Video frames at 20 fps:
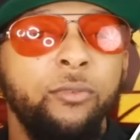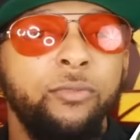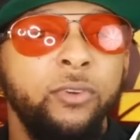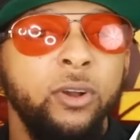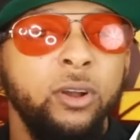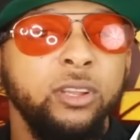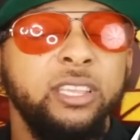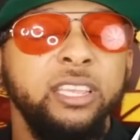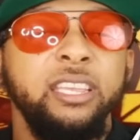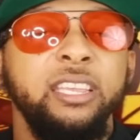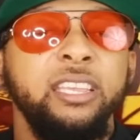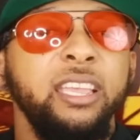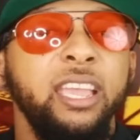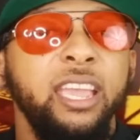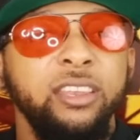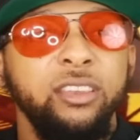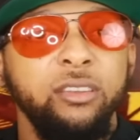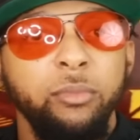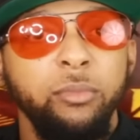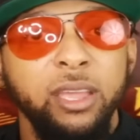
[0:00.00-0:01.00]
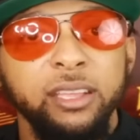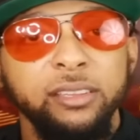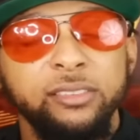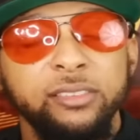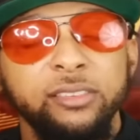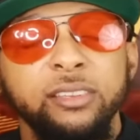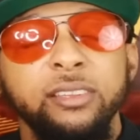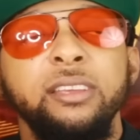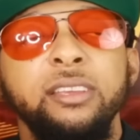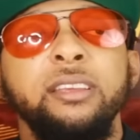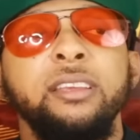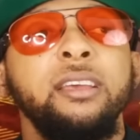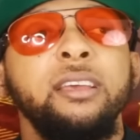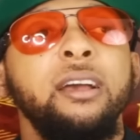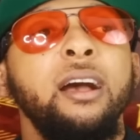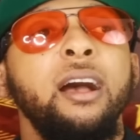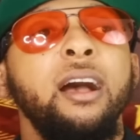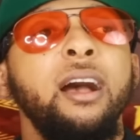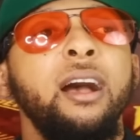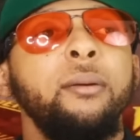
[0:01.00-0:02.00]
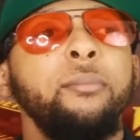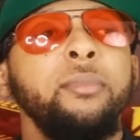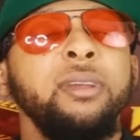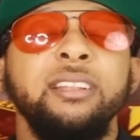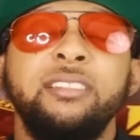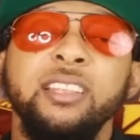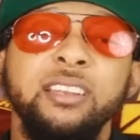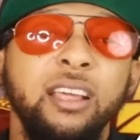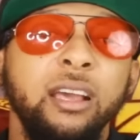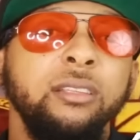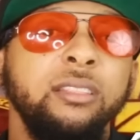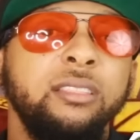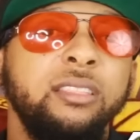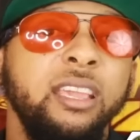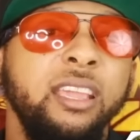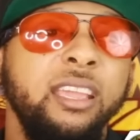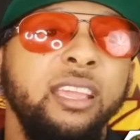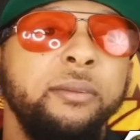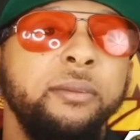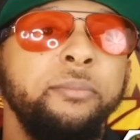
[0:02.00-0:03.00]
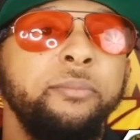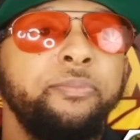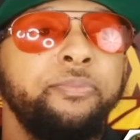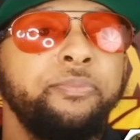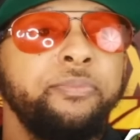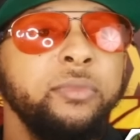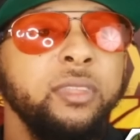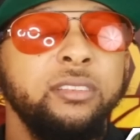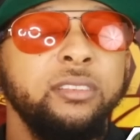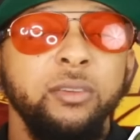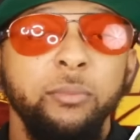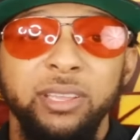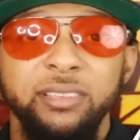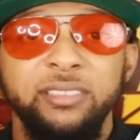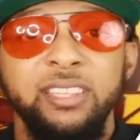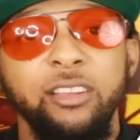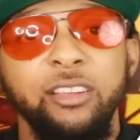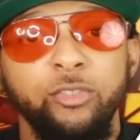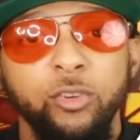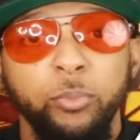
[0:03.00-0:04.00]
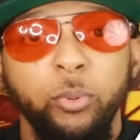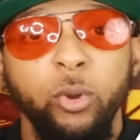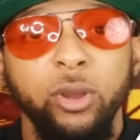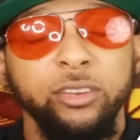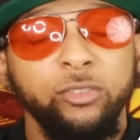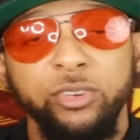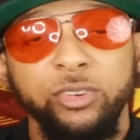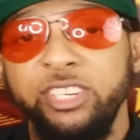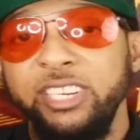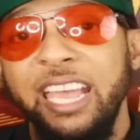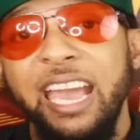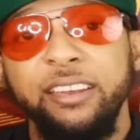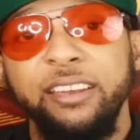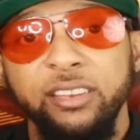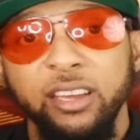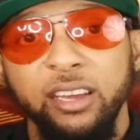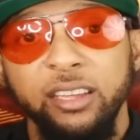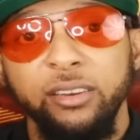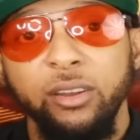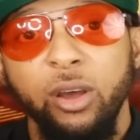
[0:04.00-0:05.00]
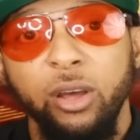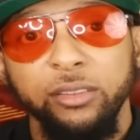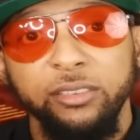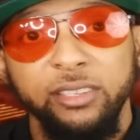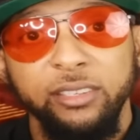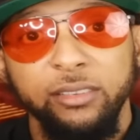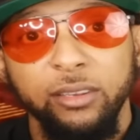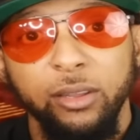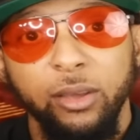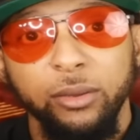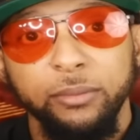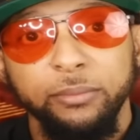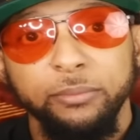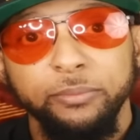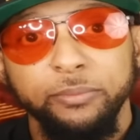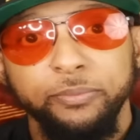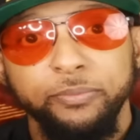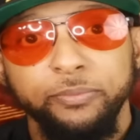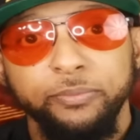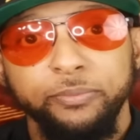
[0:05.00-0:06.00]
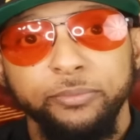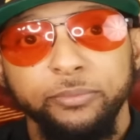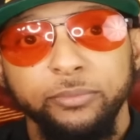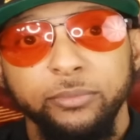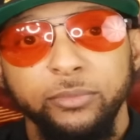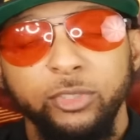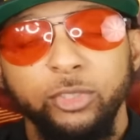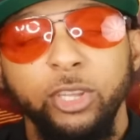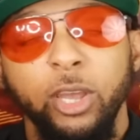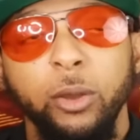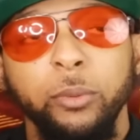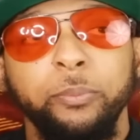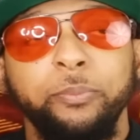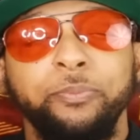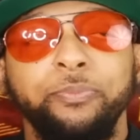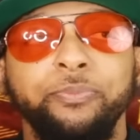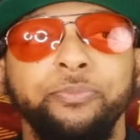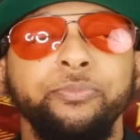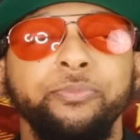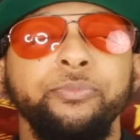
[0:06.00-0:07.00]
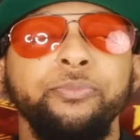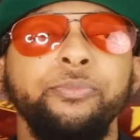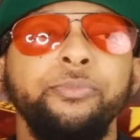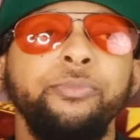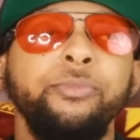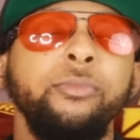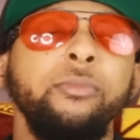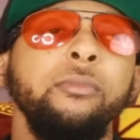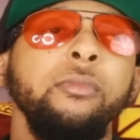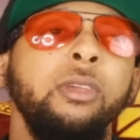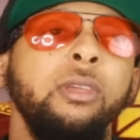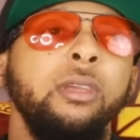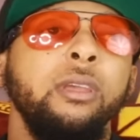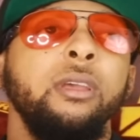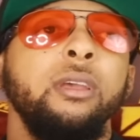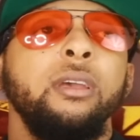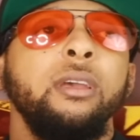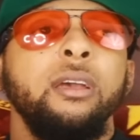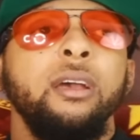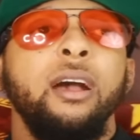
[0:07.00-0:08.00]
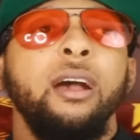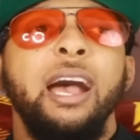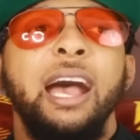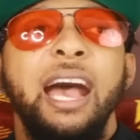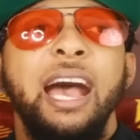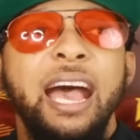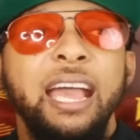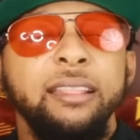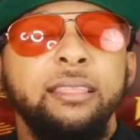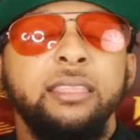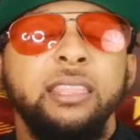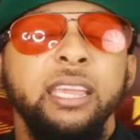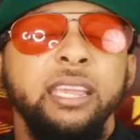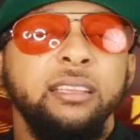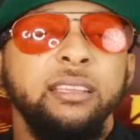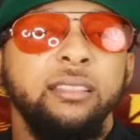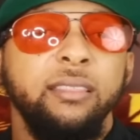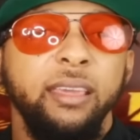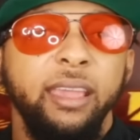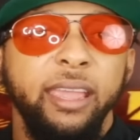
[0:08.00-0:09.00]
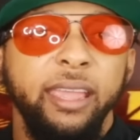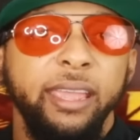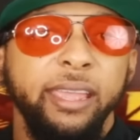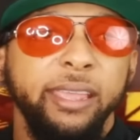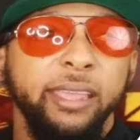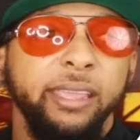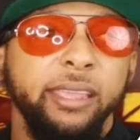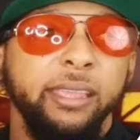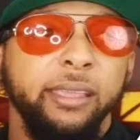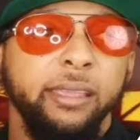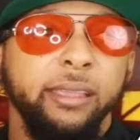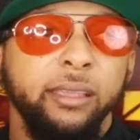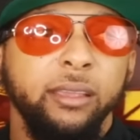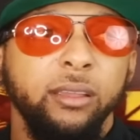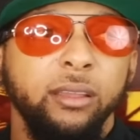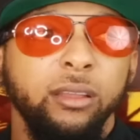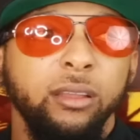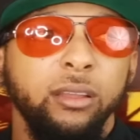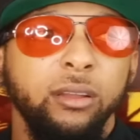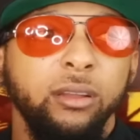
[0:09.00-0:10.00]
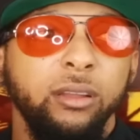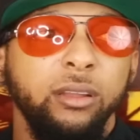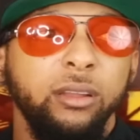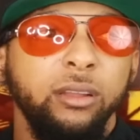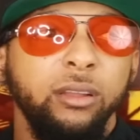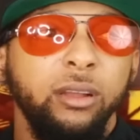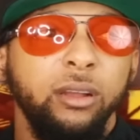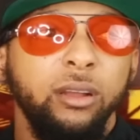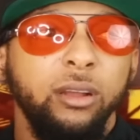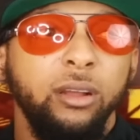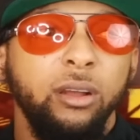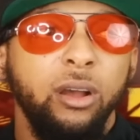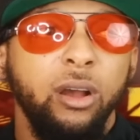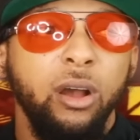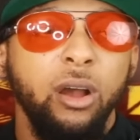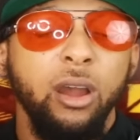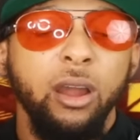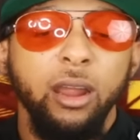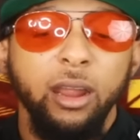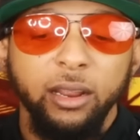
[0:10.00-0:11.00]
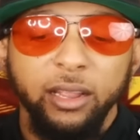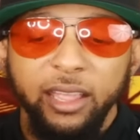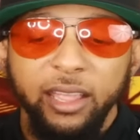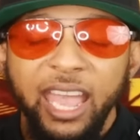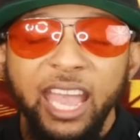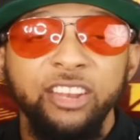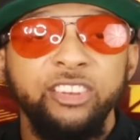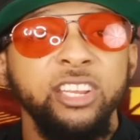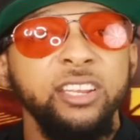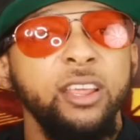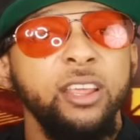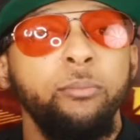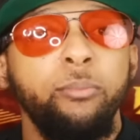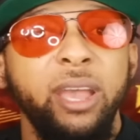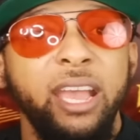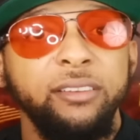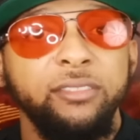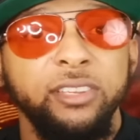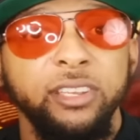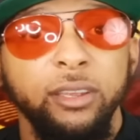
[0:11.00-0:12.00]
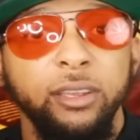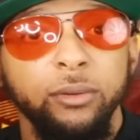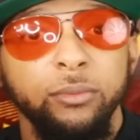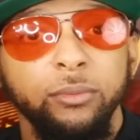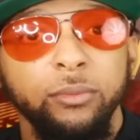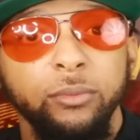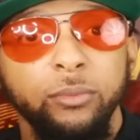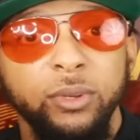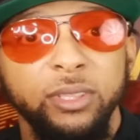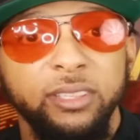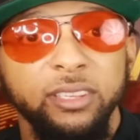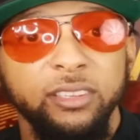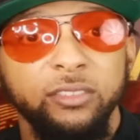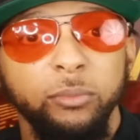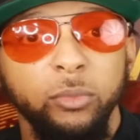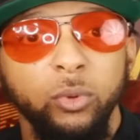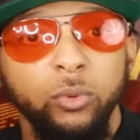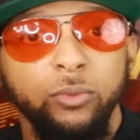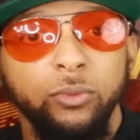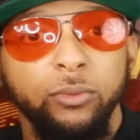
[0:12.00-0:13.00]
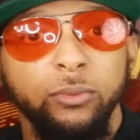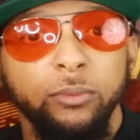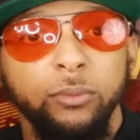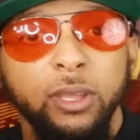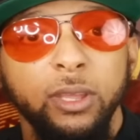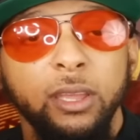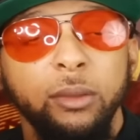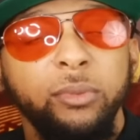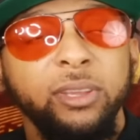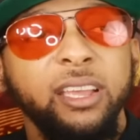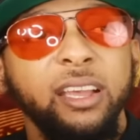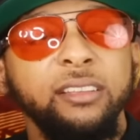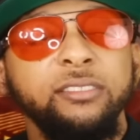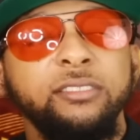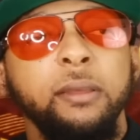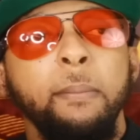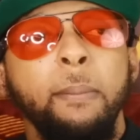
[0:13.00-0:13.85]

funky and you miss. It's another thing to miss extra points, which he hadn't done all season long. So I think they are hedging their bets here with this move. Because